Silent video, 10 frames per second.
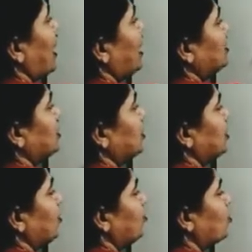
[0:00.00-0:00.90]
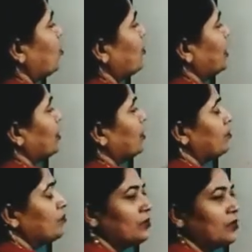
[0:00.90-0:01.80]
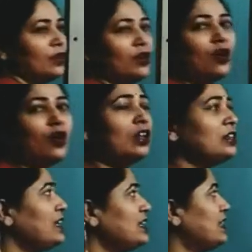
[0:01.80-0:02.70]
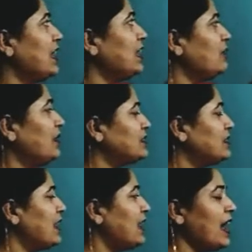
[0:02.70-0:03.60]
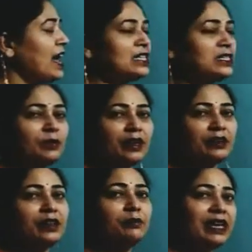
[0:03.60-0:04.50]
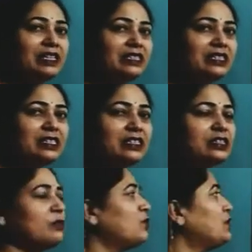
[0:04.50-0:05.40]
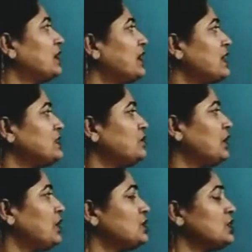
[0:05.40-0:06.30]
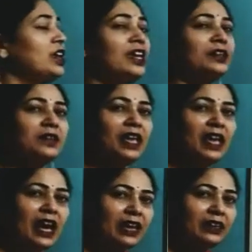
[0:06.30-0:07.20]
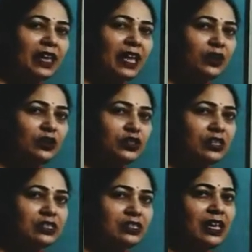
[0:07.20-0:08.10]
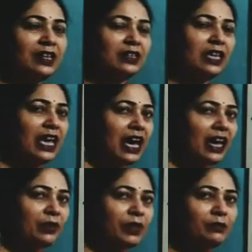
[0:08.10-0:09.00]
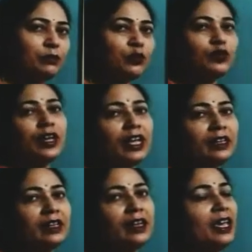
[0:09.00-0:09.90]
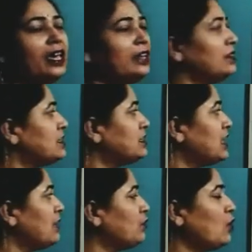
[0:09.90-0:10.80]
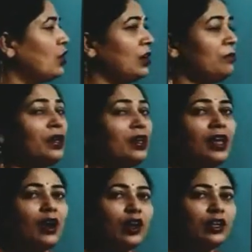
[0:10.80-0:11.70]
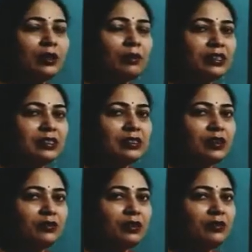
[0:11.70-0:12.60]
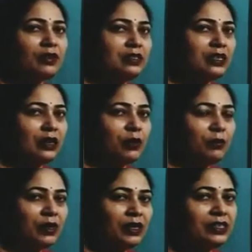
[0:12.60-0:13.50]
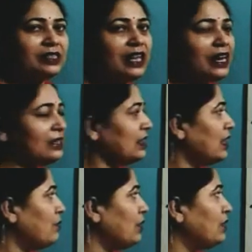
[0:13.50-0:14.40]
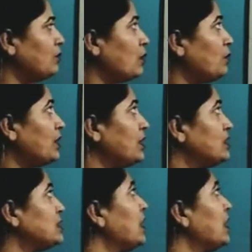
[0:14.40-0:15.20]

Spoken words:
and bromine, all these elements as per the present system of the classification, they are the halogens. They are being put together in the same column on the basis of their physical properties and the chemical properties.